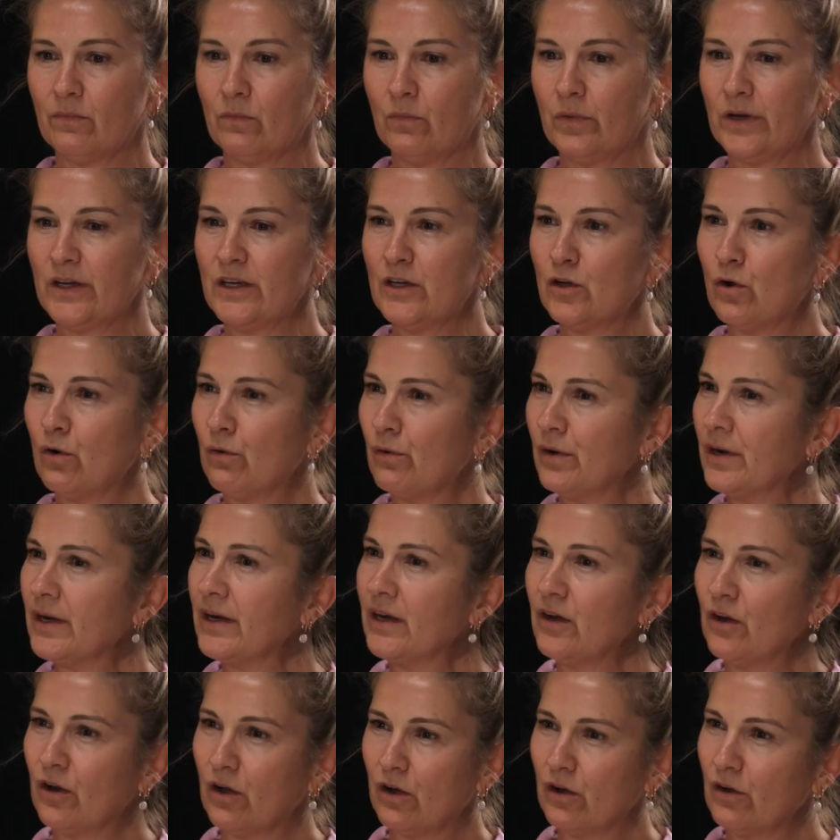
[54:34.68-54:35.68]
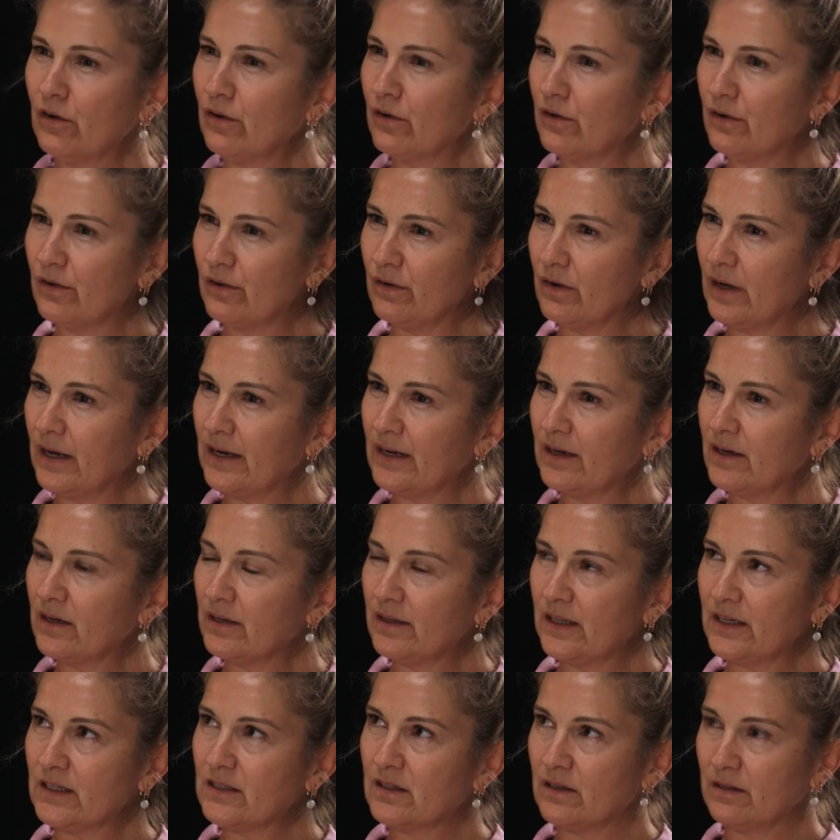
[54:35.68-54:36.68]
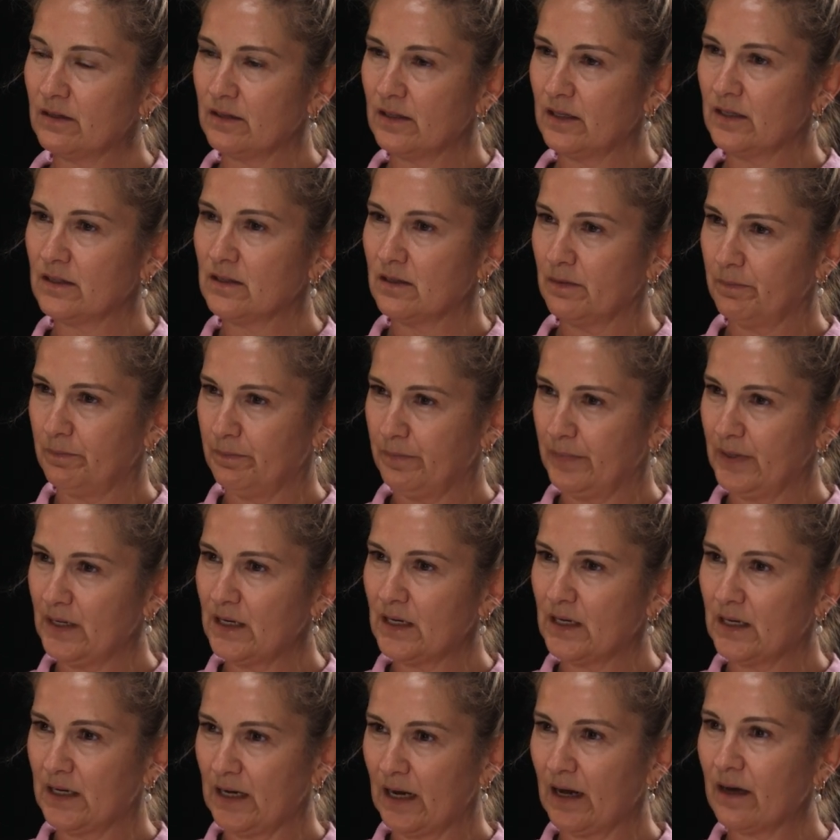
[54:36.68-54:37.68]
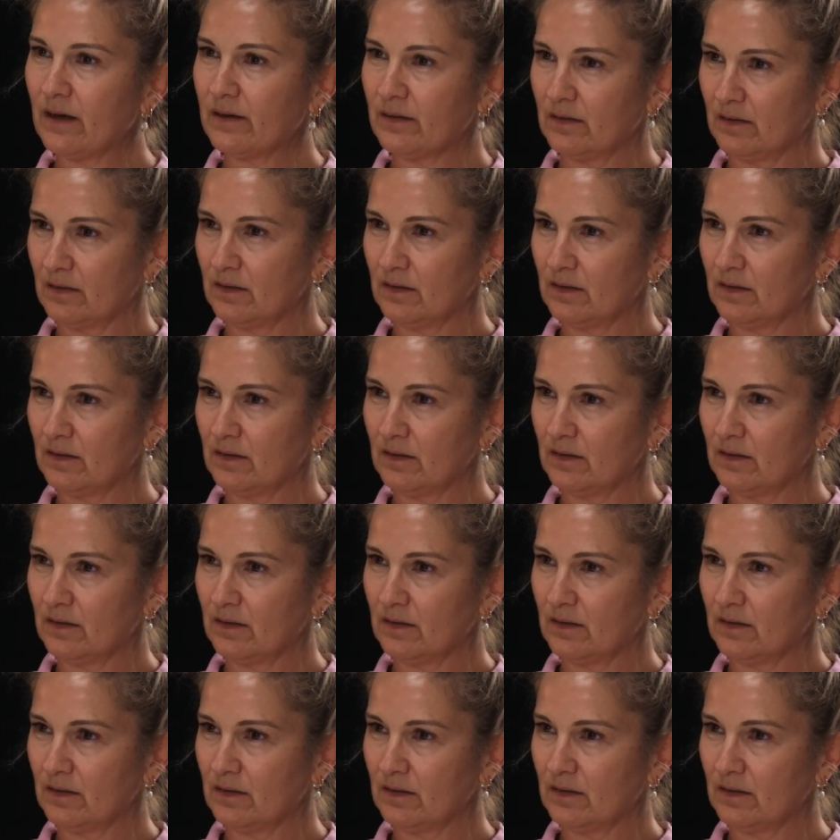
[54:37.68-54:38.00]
we already know, and there's a big gut